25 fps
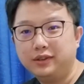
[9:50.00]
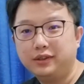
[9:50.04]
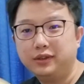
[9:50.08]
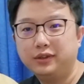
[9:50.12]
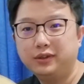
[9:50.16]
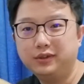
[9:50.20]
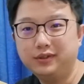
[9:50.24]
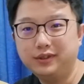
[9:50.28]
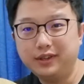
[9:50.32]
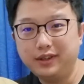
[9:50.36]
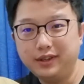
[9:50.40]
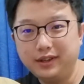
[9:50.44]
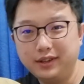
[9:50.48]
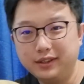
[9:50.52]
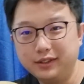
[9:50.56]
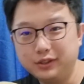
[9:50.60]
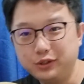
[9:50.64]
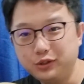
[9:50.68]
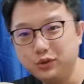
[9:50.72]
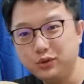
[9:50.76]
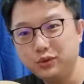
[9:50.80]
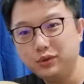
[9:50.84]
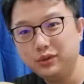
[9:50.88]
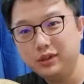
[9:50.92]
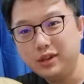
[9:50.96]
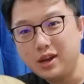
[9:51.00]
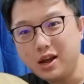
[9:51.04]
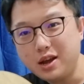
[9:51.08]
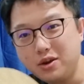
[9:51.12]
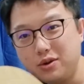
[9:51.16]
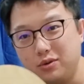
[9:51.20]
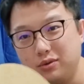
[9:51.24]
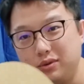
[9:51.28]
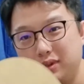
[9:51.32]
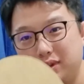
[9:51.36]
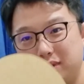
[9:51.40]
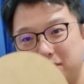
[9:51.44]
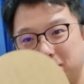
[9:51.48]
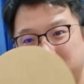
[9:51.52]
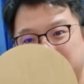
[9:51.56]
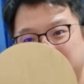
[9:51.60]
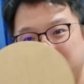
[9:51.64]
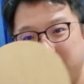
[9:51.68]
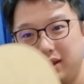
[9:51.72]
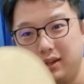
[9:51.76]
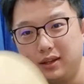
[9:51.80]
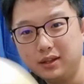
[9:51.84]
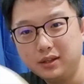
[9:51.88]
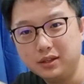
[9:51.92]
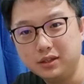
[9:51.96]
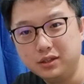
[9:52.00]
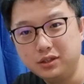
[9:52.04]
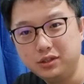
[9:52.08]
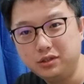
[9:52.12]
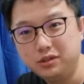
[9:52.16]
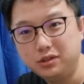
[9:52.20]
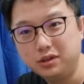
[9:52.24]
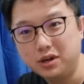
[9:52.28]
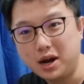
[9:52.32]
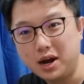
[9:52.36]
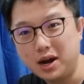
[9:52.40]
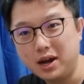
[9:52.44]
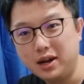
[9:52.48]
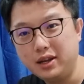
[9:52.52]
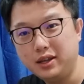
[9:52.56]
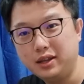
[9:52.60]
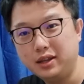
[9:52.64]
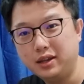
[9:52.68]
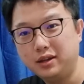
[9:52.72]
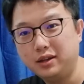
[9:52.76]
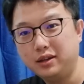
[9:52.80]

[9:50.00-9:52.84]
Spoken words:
Okay, so now the blade is dry.